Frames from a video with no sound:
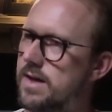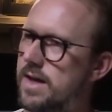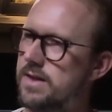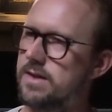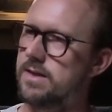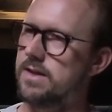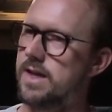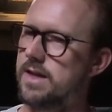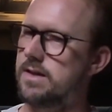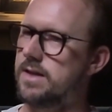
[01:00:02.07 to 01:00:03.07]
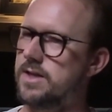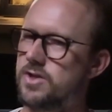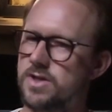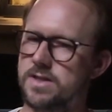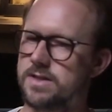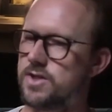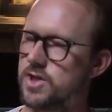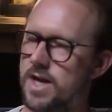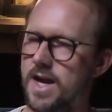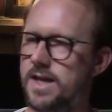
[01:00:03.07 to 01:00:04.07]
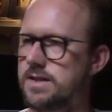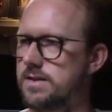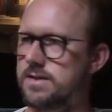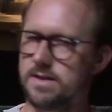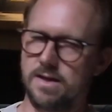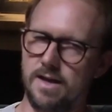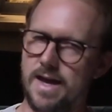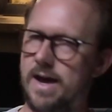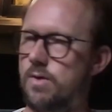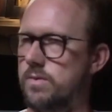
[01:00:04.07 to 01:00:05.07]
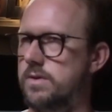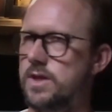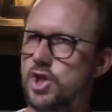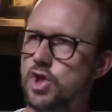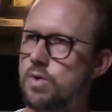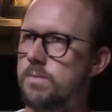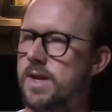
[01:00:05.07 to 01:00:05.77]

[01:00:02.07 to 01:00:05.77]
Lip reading: and it just shines out the human